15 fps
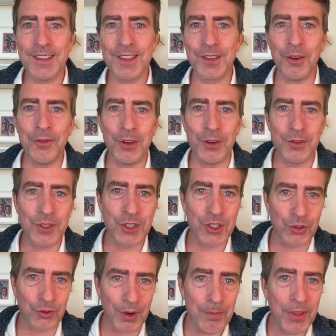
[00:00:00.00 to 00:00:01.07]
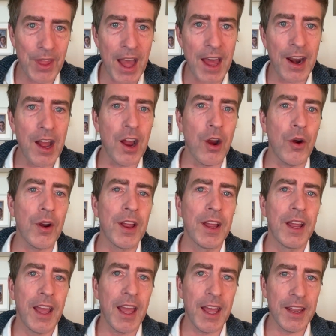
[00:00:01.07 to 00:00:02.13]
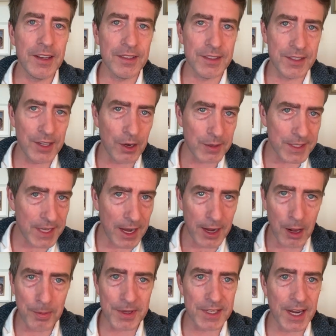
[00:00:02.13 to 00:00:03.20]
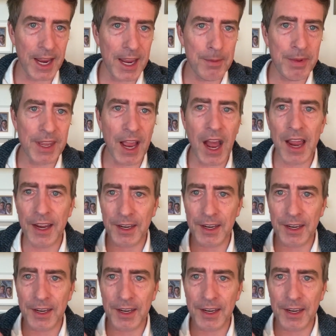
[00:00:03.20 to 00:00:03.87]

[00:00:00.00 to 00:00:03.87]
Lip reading: so if you strip that out and set it up as an API,